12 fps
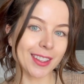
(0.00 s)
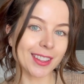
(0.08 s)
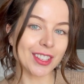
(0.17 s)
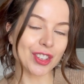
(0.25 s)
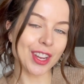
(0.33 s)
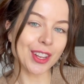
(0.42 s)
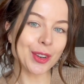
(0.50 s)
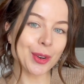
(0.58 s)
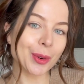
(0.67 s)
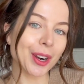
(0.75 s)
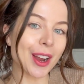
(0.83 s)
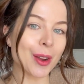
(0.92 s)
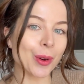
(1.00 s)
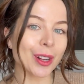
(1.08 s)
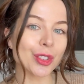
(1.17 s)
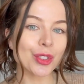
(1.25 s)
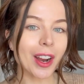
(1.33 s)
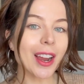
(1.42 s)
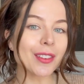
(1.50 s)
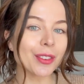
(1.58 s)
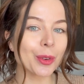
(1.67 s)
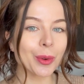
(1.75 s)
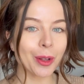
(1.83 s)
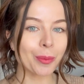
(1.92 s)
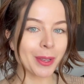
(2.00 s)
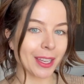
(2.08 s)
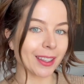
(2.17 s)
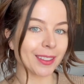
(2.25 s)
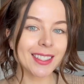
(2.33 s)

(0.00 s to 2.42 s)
the channel where I well try for well-being.